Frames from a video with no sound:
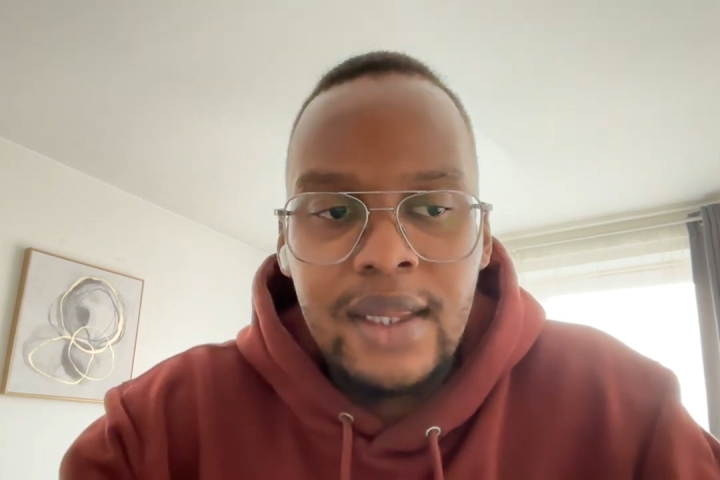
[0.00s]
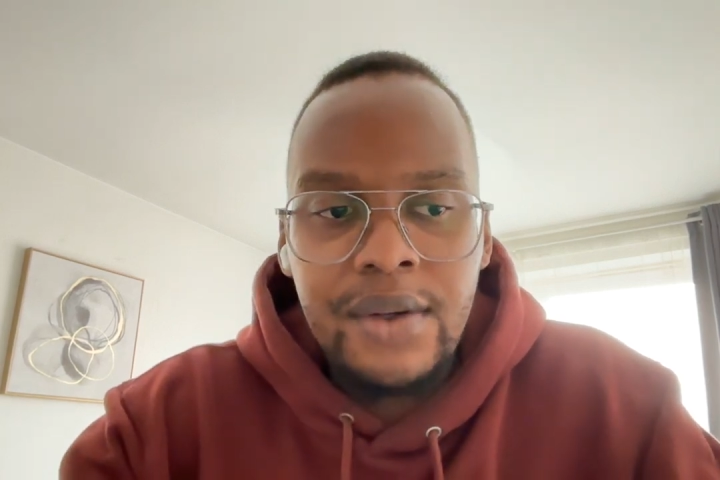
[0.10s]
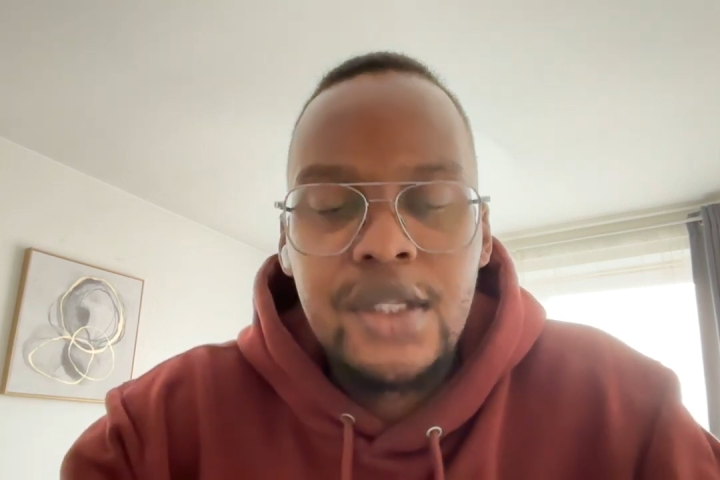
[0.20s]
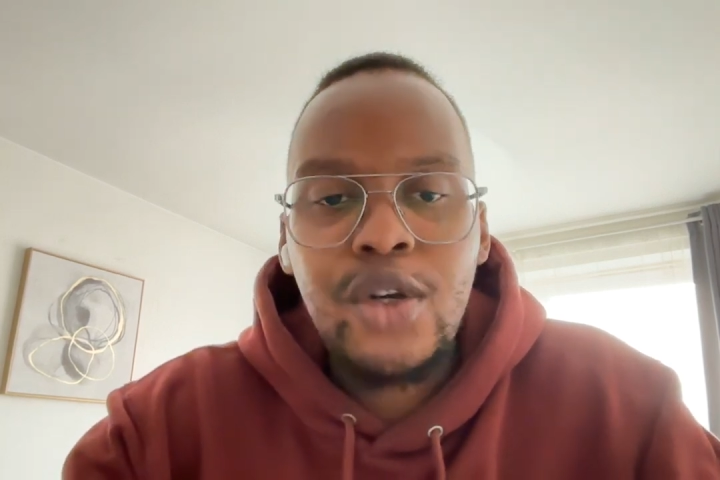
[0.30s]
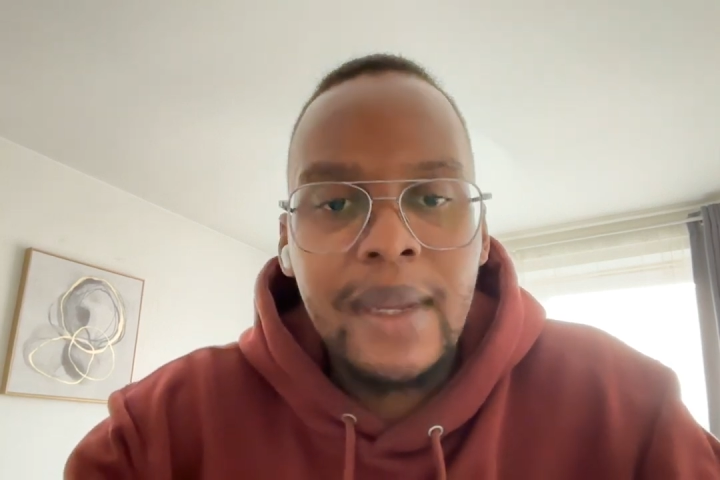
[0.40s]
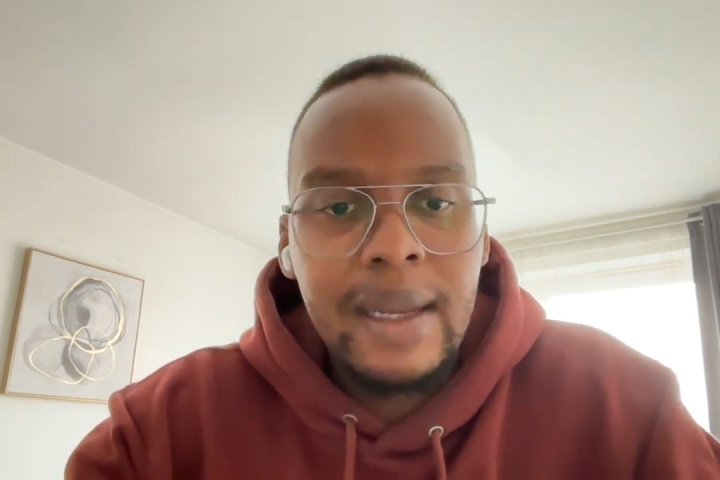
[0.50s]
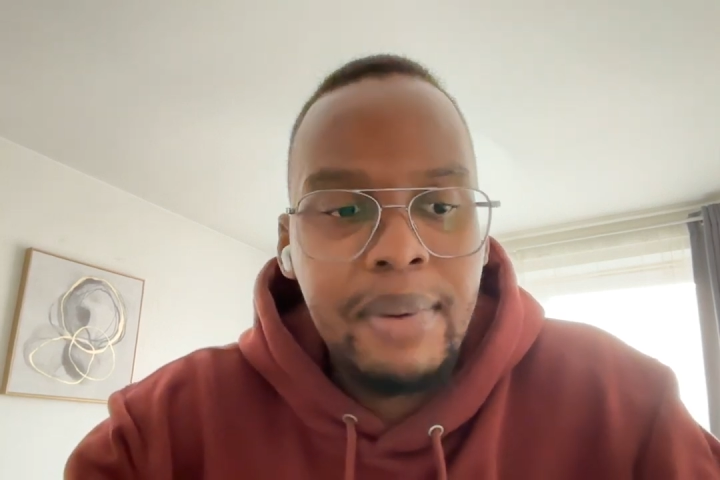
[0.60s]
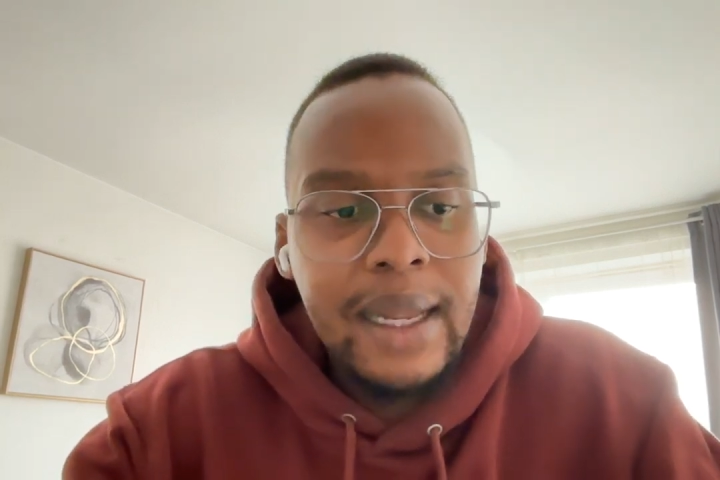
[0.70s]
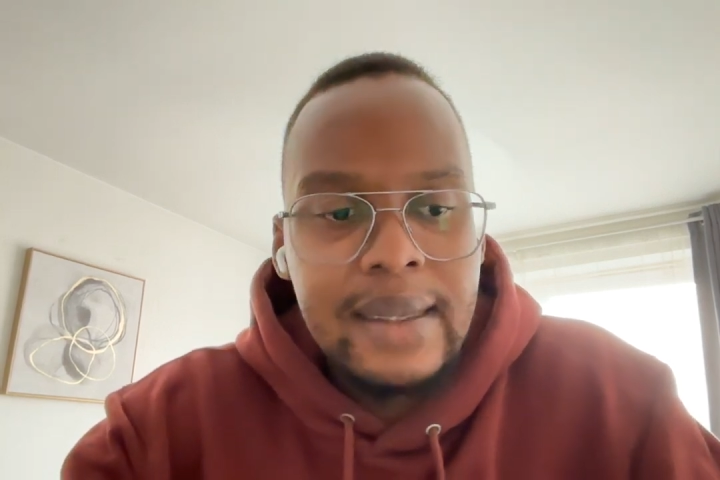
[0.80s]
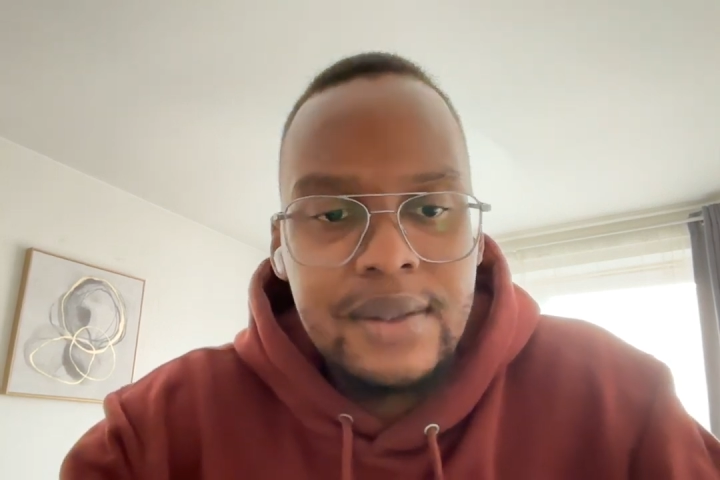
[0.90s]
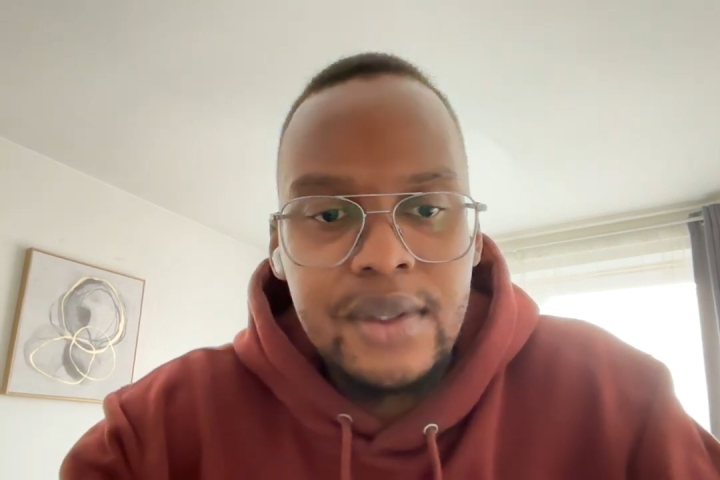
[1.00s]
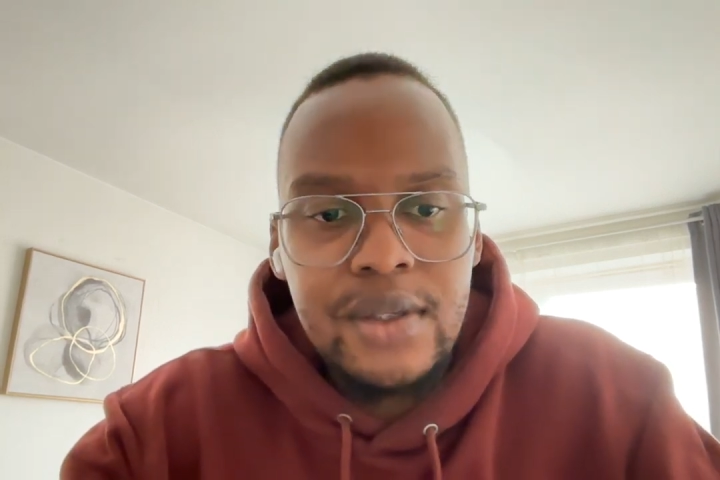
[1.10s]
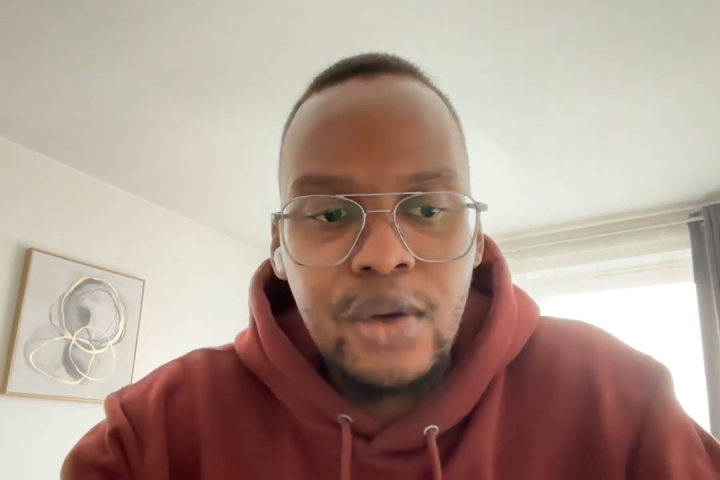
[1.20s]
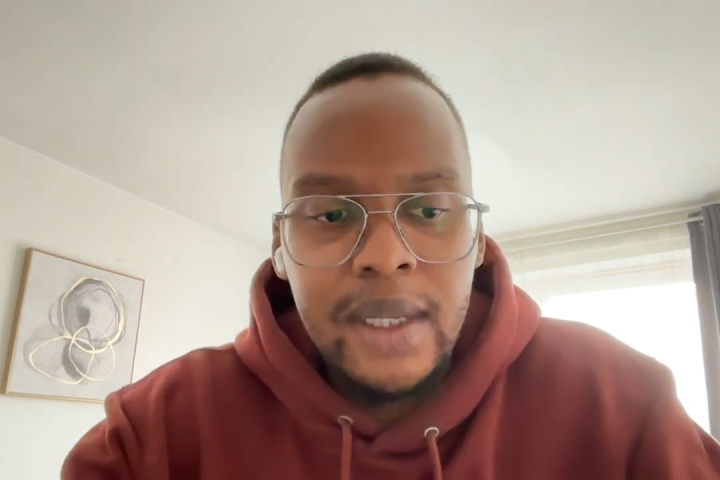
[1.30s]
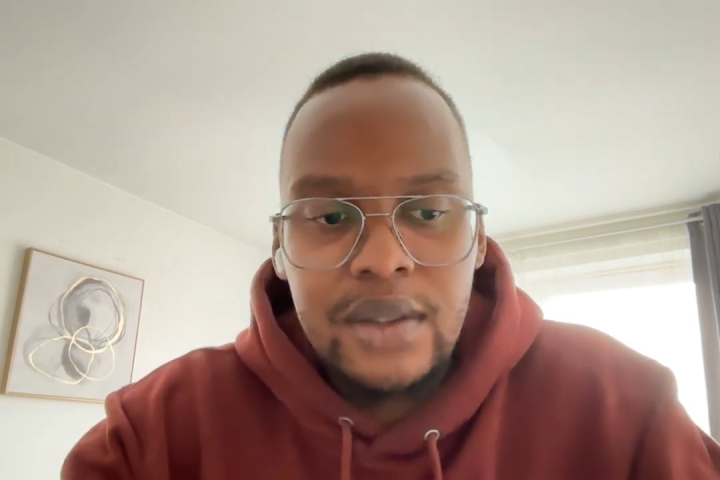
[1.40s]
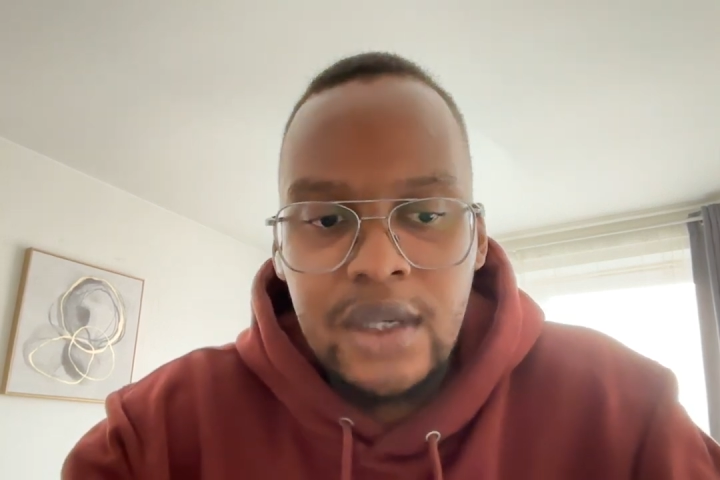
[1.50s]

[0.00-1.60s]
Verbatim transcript: there are so many plans, there are so many